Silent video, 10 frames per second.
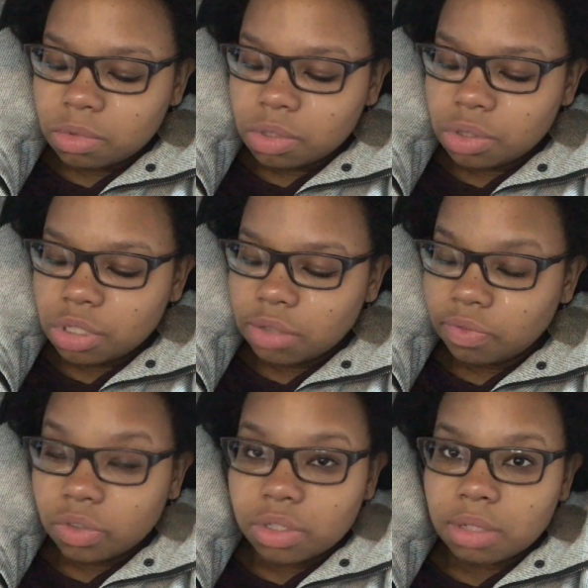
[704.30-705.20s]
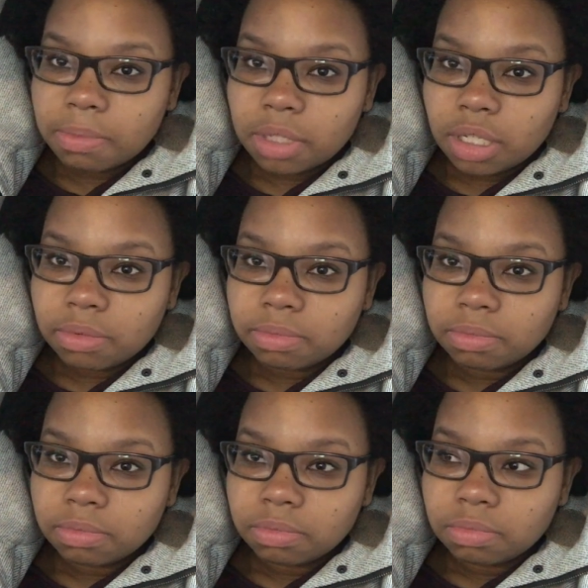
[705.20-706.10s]
searching for something
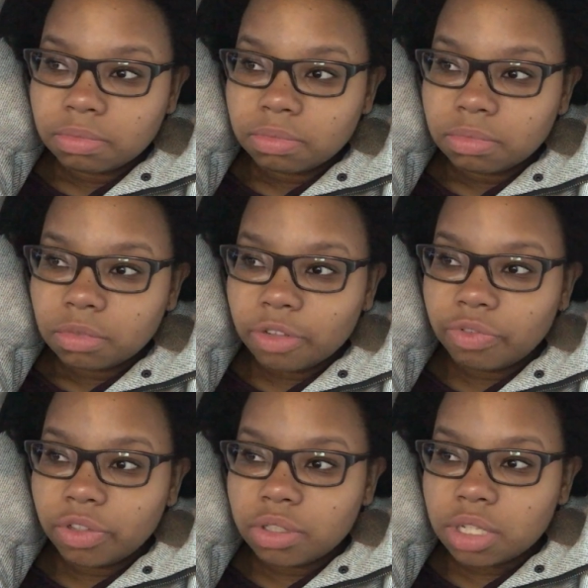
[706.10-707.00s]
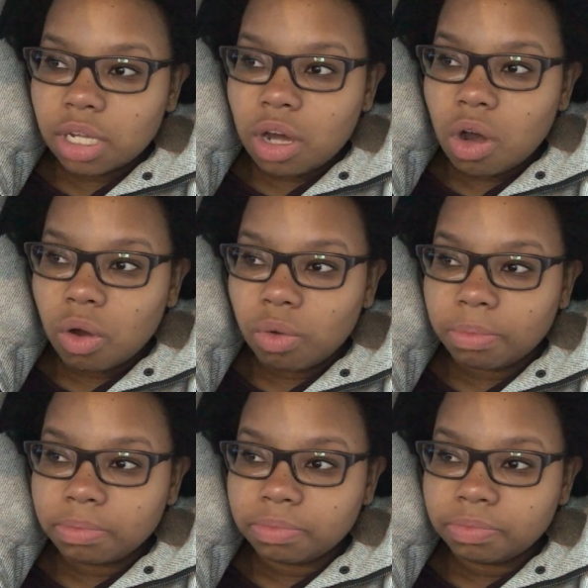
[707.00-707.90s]
that feels like home.